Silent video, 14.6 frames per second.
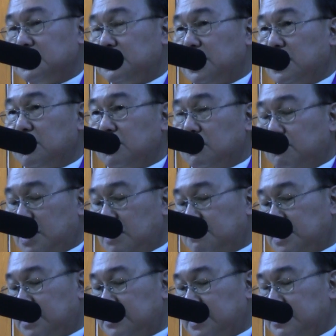the day you're
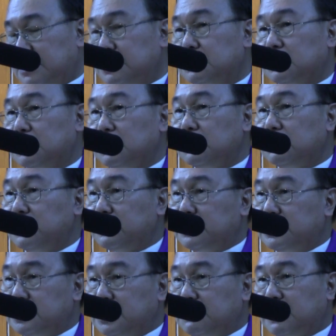baptized at Easter, you will
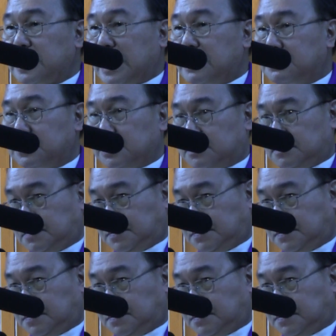receive a candle.